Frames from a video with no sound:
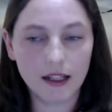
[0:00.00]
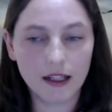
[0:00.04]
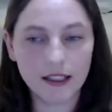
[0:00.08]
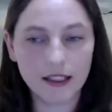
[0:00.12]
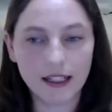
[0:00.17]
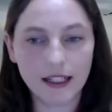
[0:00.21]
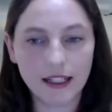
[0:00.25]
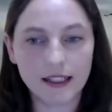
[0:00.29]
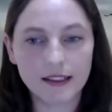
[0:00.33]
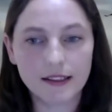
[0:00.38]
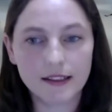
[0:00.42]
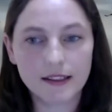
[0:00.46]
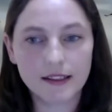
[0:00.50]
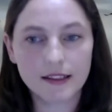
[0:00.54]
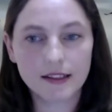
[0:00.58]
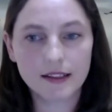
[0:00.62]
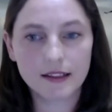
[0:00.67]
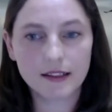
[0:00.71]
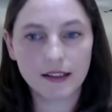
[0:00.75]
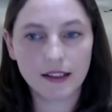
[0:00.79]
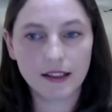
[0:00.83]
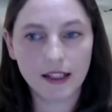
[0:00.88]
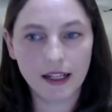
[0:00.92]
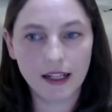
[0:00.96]
It
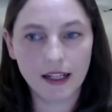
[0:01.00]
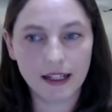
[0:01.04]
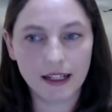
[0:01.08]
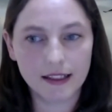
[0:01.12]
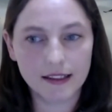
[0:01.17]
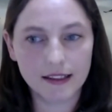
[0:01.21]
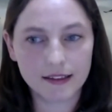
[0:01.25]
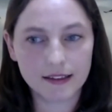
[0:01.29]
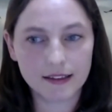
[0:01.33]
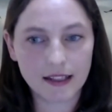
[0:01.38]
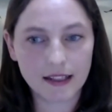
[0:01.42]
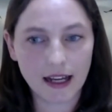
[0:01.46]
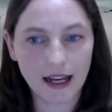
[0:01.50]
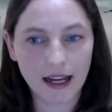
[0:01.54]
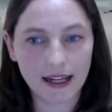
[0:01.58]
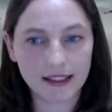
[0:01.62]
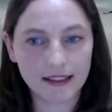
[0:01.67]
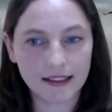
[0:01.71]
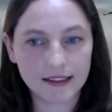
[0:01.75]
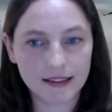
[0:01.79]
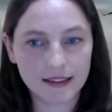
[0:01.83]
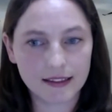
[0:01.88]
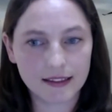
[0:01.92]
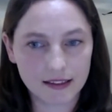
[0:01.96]
is a
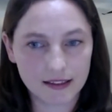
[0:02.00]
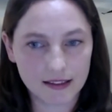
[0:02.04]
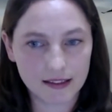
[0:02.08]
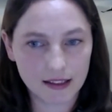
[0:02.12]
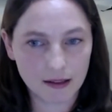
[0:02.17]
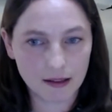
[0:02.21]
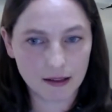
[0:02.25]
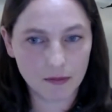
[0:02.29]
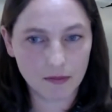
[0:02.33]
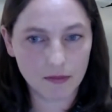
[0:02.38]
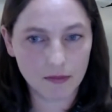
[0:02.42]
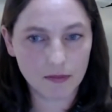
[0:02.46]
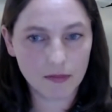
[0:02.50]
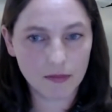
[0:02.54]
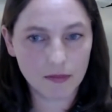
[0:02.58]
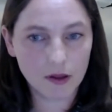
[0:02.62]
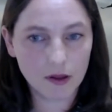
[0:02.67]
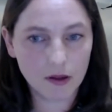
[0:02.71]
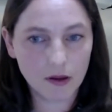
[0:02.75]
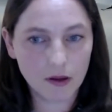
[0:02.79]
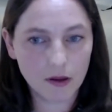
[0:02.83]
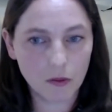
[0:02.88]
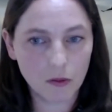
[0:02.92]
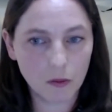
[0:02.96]
system
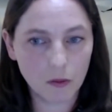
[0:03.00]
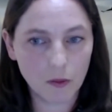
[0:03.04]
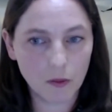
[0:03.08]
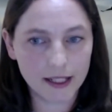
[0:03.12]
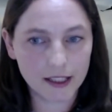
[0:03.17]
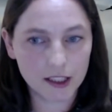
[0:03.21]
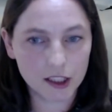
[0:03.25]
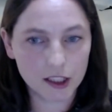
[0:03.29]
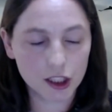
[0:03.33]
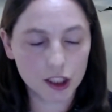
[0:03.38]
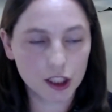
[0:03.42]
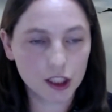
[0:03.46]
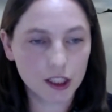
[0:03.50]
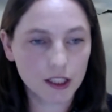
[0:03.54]
which